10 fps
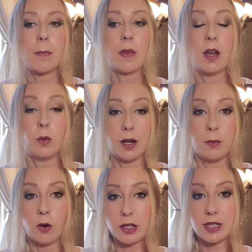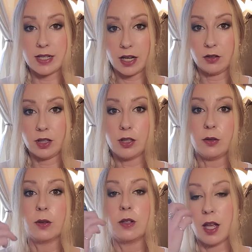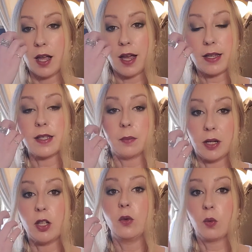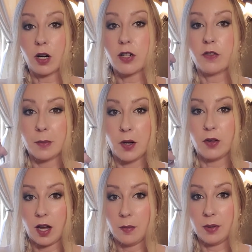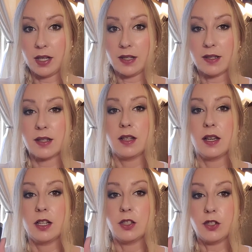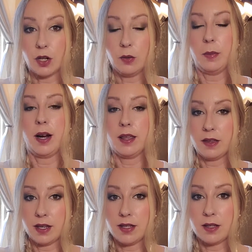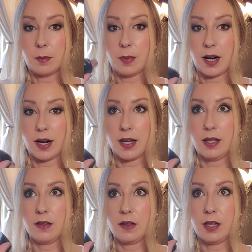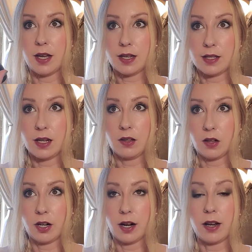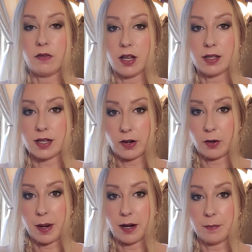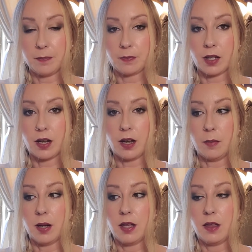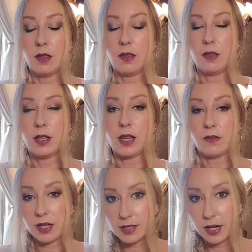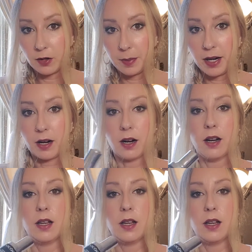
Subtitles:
Now, what I'm going to tell you as somebody who worked for both companies, don't buy this, buy the Estee Lauder Advanced Night Repair. The Advanced Night Repair,